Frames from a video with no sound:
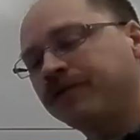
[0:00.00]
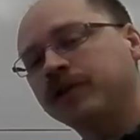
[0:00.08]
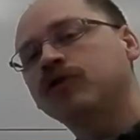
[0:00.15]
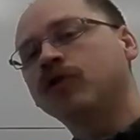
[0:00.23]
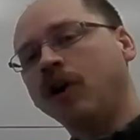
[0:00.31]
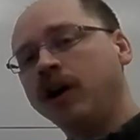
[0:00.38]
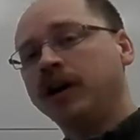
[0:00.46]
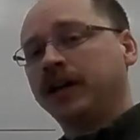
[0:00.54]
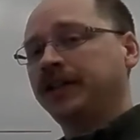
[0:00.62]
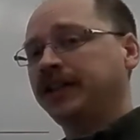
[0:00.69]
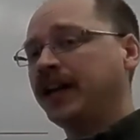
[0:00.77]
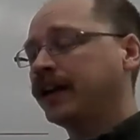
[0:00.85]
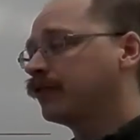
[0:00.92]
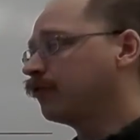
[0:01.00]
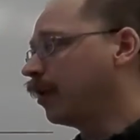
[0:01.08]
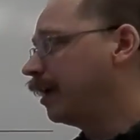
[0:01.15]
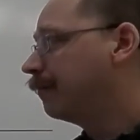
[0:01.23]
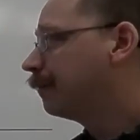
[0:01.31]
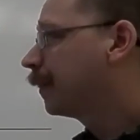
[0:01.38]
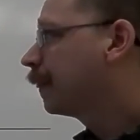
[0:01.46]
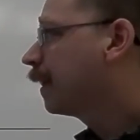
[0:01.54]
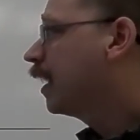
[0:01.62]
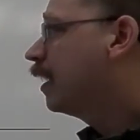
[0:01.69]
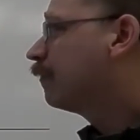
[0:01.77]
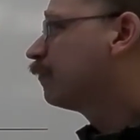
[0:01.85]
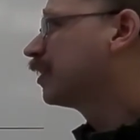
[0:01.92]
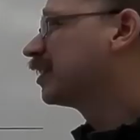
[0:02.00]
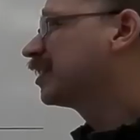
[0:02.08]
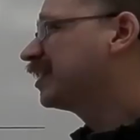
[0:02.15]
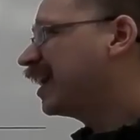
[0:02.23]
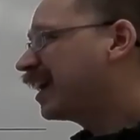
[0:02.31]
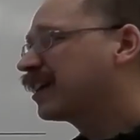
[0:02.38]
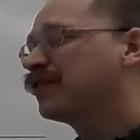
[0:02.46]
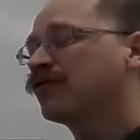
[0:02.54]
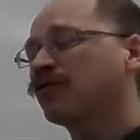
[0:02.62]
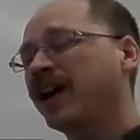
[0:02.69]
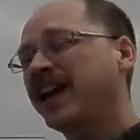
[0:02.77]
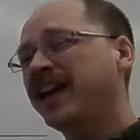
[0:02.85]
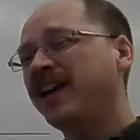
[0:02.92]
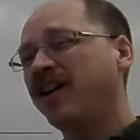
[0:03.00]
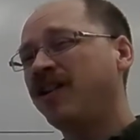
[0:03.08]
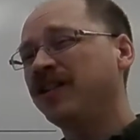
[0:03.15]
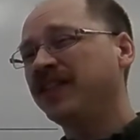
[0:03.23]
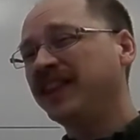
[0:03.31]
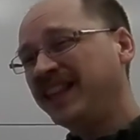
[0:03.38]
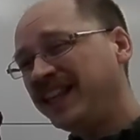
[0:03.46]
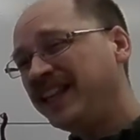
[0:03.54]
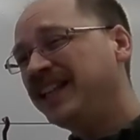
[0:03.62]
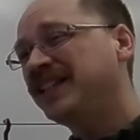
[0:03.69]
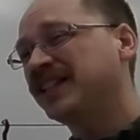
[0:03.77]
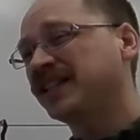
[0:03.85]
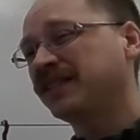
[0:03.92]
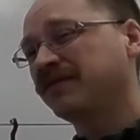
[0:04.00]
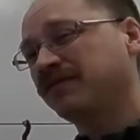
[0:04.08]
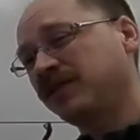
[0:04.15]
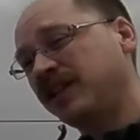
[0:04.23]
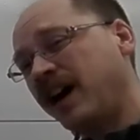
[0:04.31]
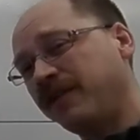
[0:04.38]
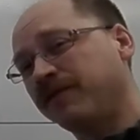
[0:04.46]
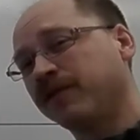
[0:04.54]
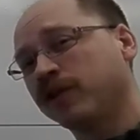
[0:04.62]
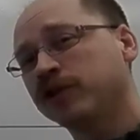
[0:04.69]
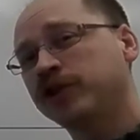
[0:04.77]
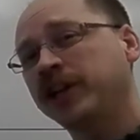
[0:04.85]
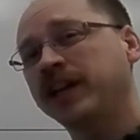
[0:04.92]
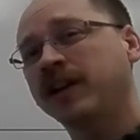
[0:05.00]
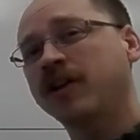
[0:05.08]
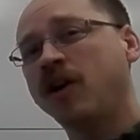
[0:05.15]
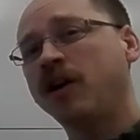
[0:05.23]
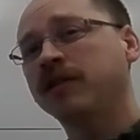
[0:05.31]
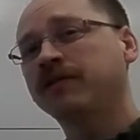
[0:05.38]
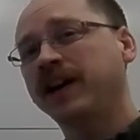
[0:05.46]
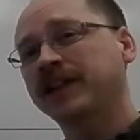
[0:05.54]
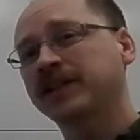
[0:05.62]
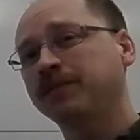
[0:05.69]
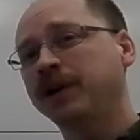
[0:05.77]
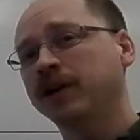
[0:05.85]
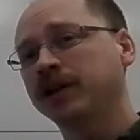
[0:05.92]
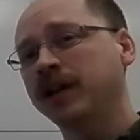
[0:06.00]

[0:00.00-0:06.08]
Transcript: to draw a second ray. For the second ray on these diverging convex mirror